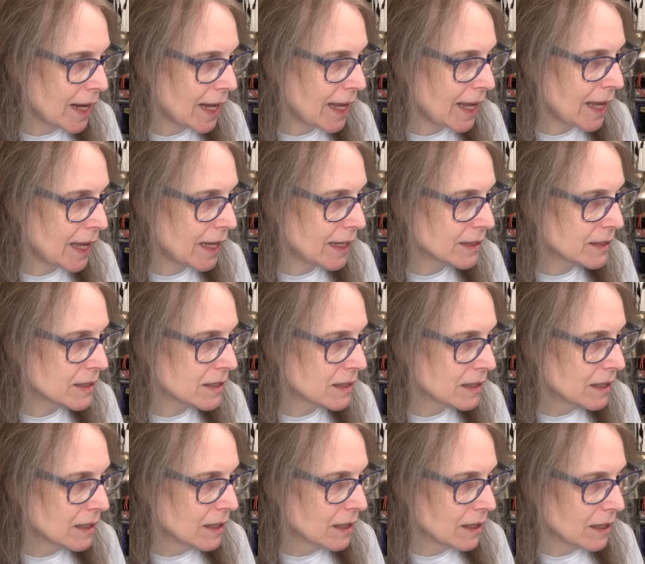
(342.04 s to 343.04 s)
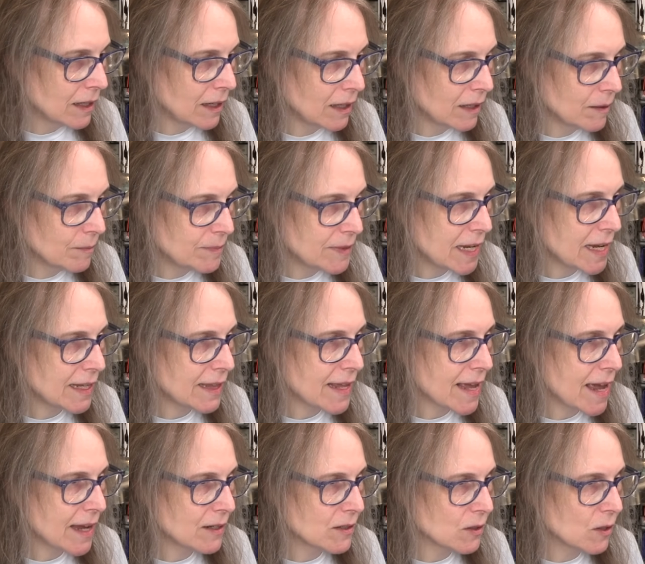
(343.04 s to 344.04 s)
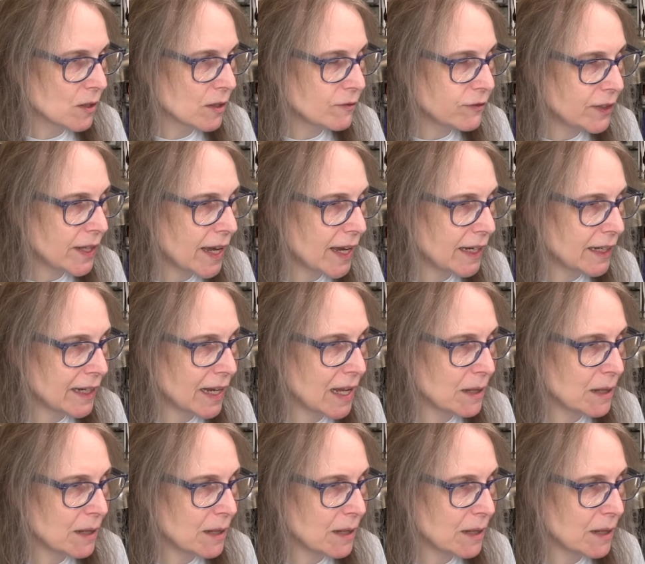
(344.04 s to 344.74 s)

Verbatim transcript: and uh, take that on the flight